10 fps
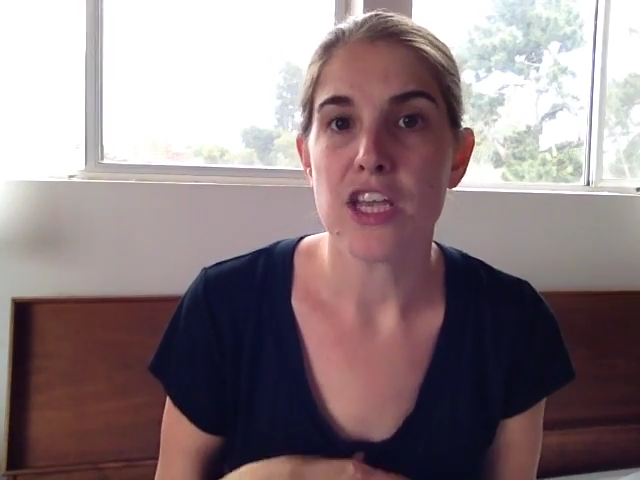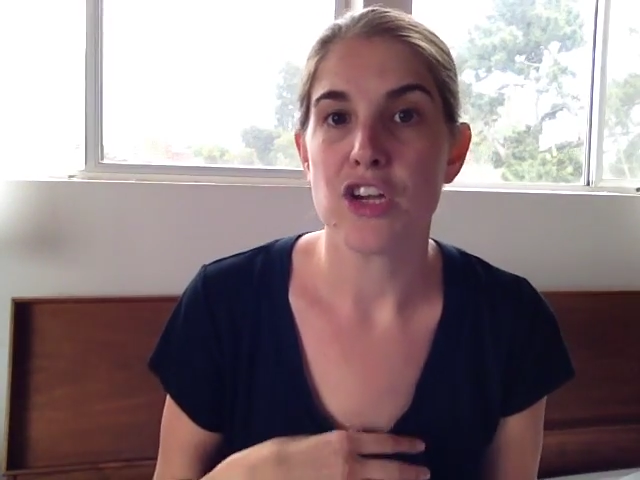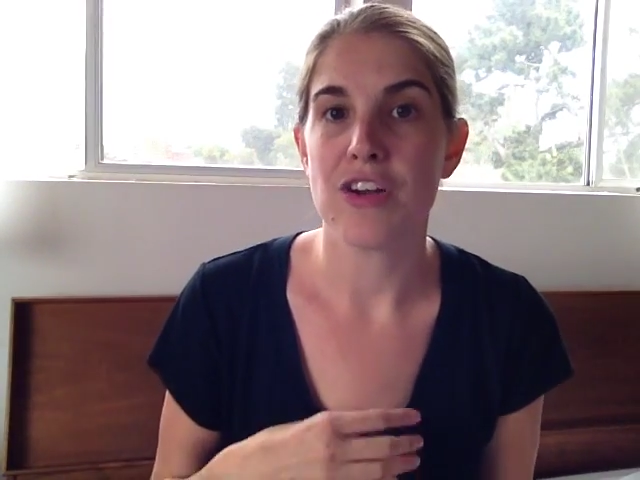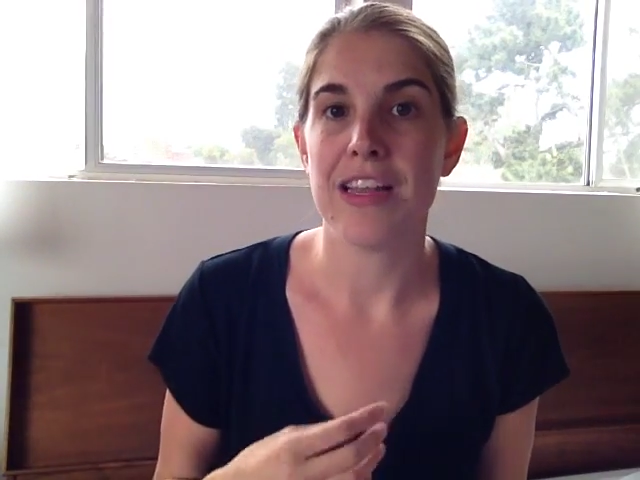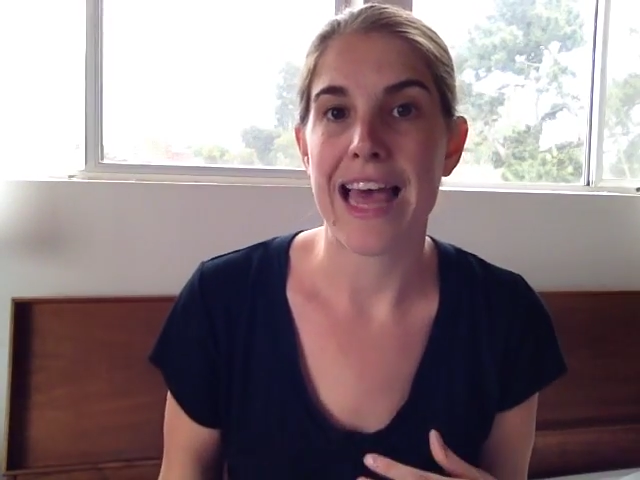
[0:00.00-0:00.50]

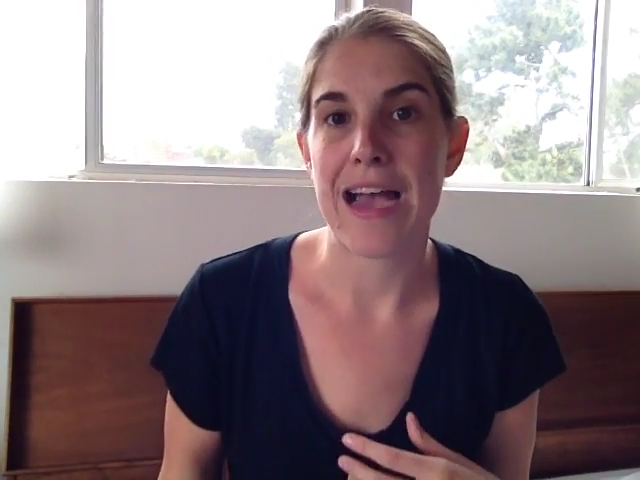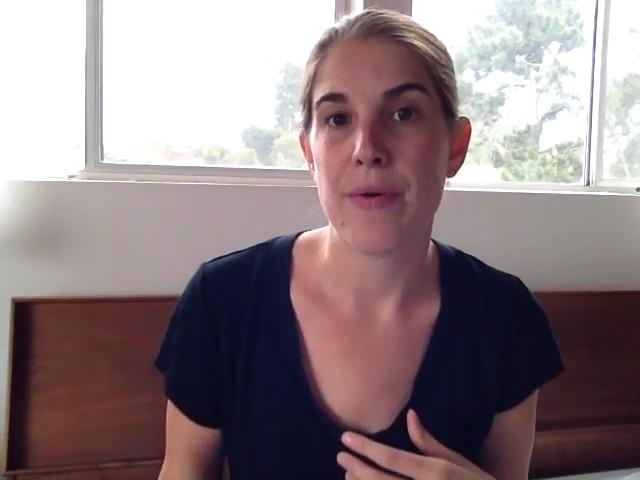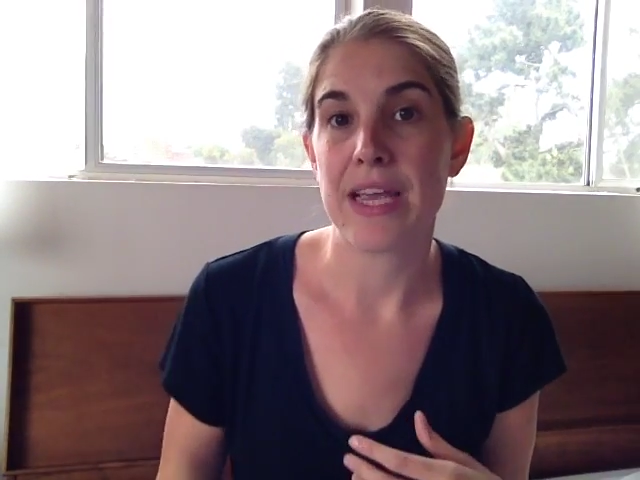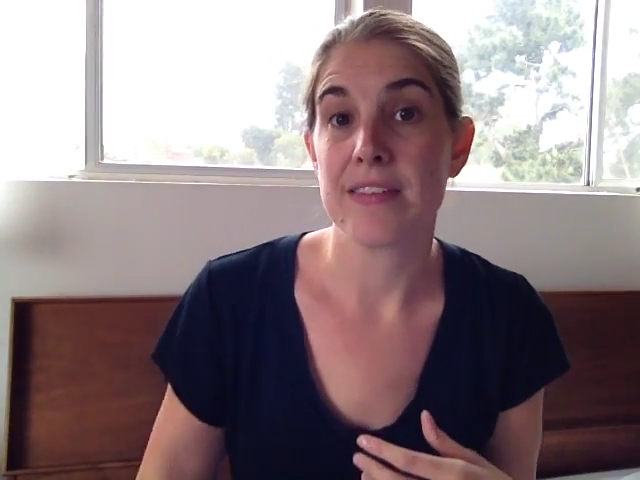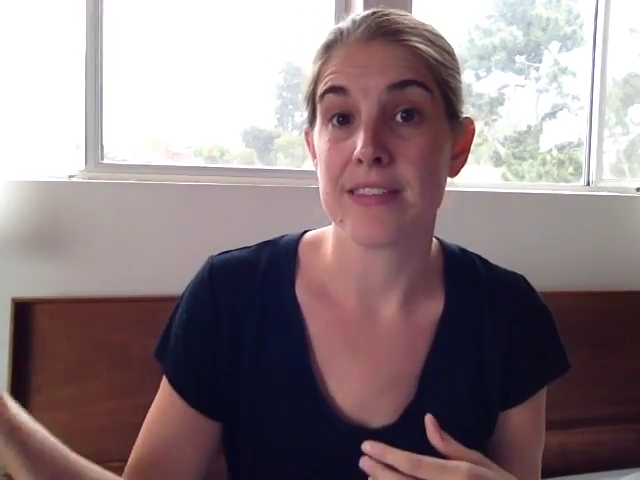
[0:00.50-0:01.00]
You're
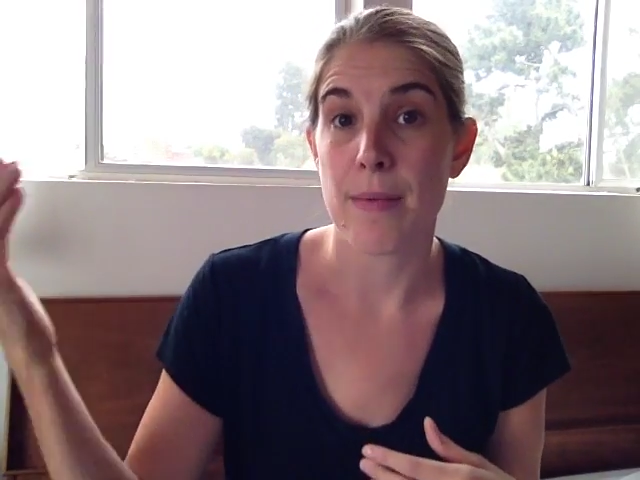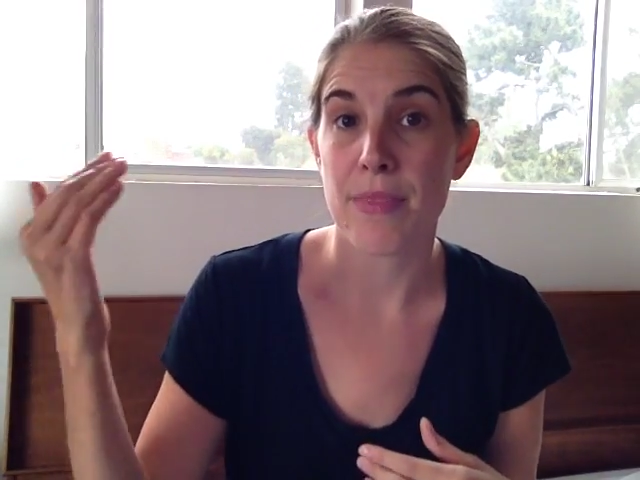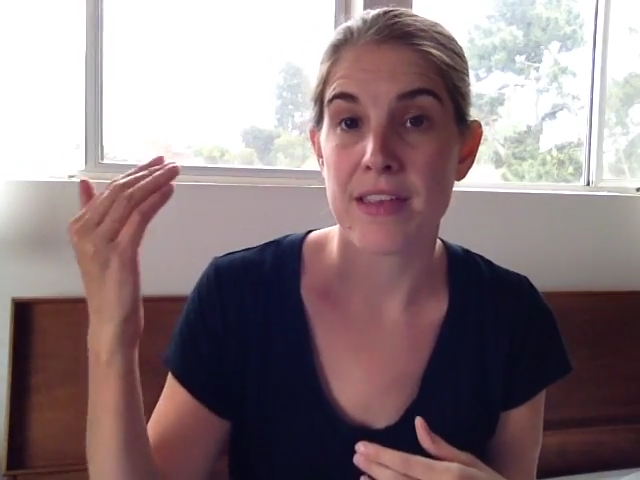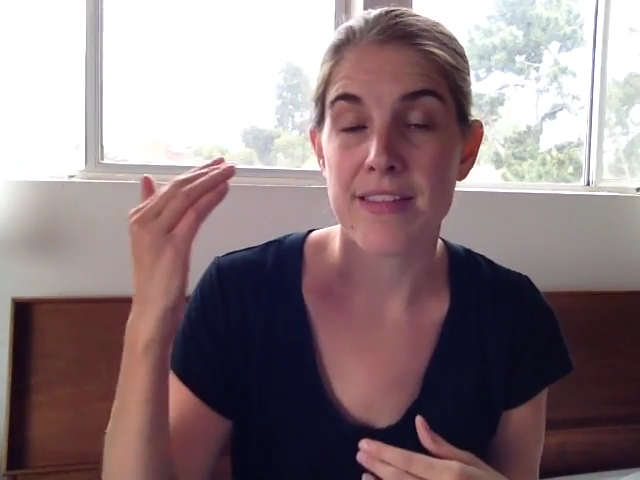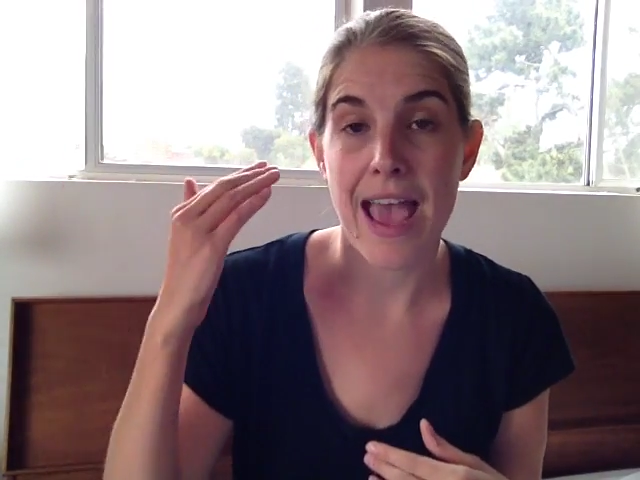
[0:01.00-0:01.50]
allowing
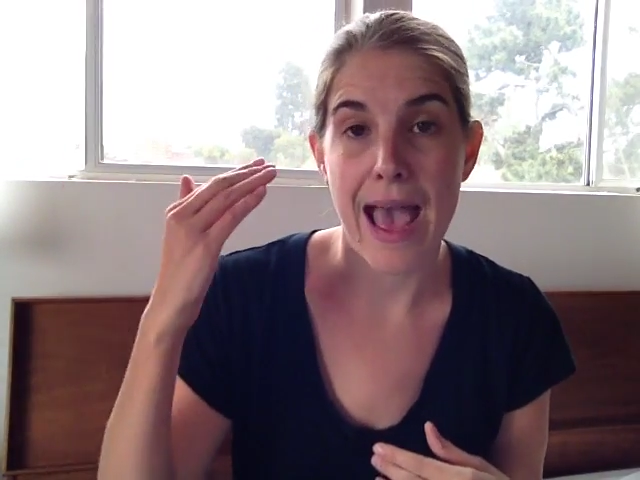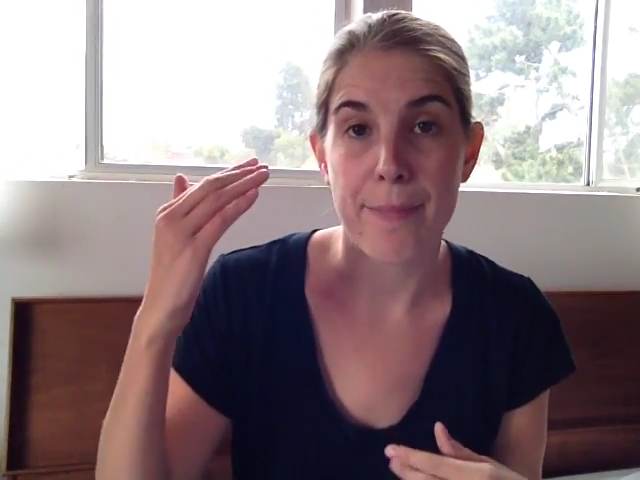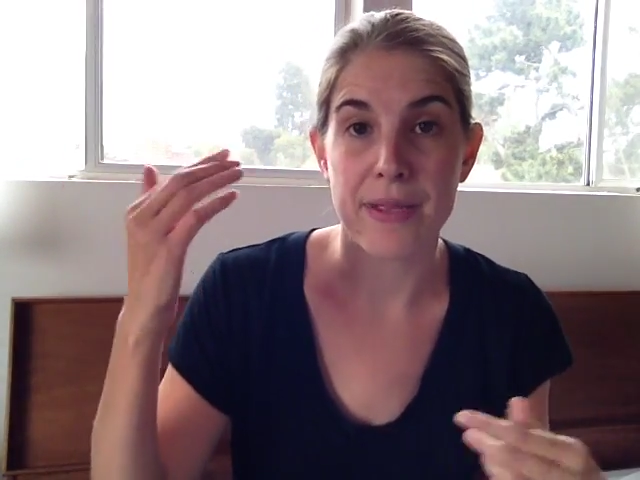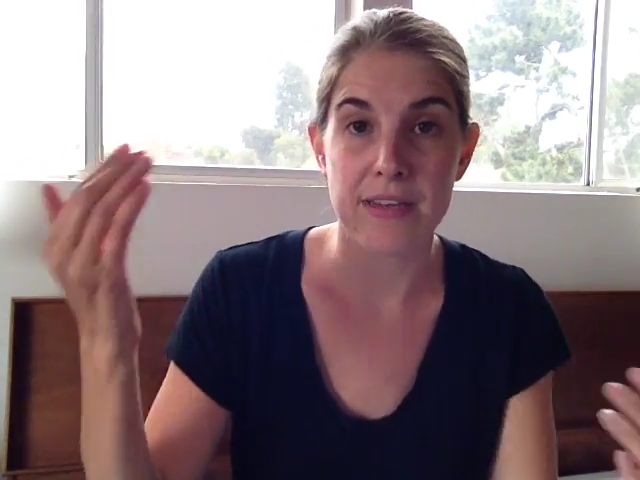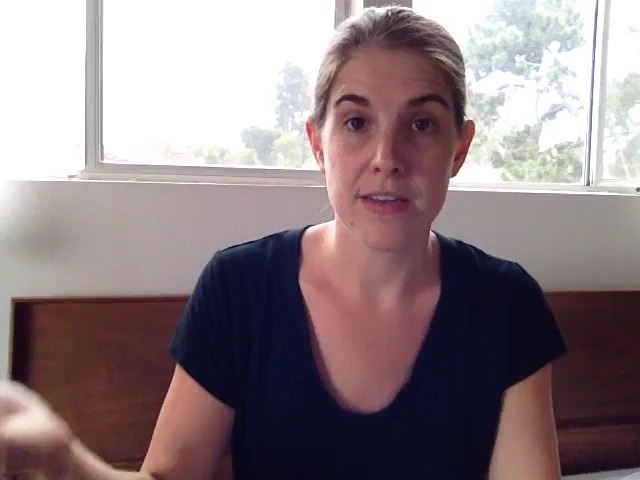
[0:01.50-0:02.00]
something to
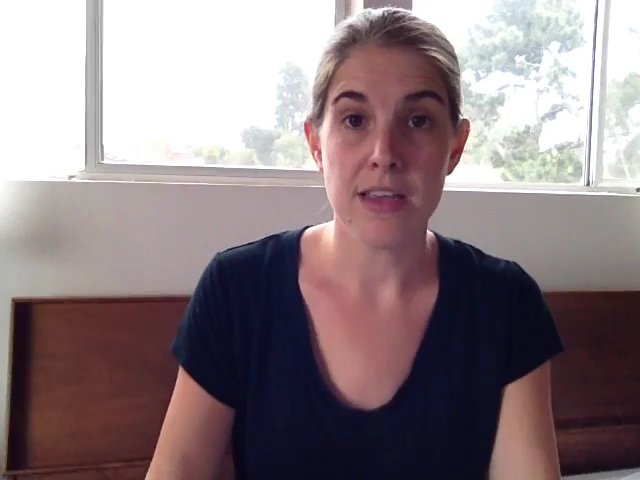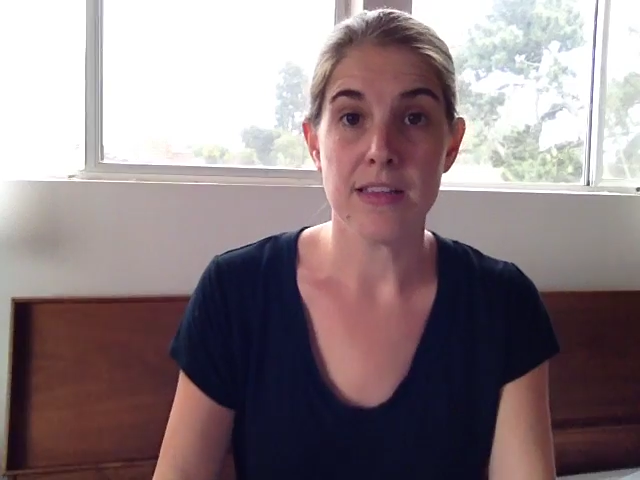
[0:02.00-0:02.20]
happen,